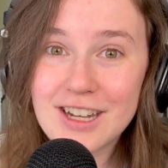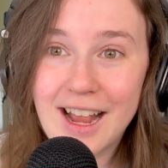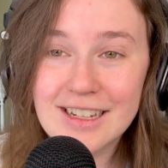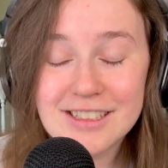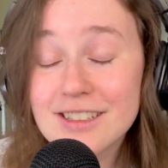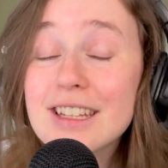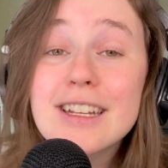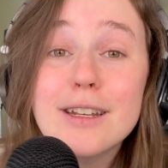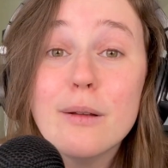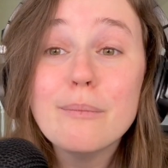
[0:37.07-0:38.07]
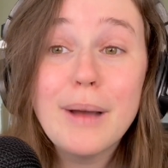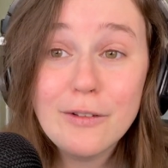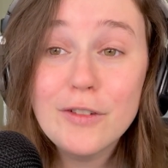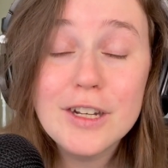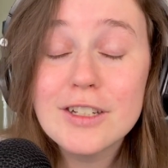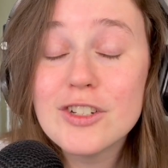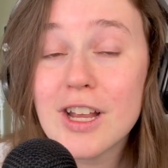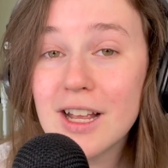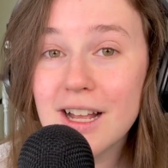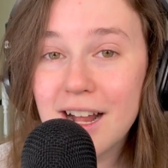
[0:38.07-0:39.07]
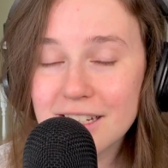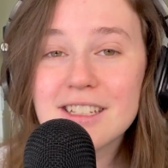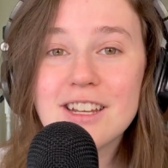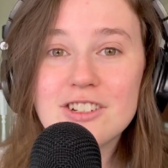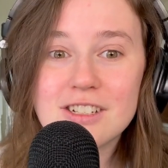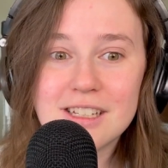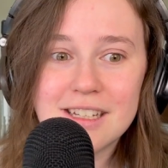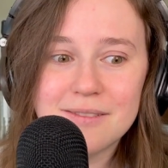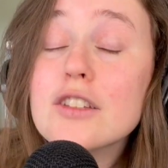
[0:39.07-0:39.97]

I deleted my footage unintentionally.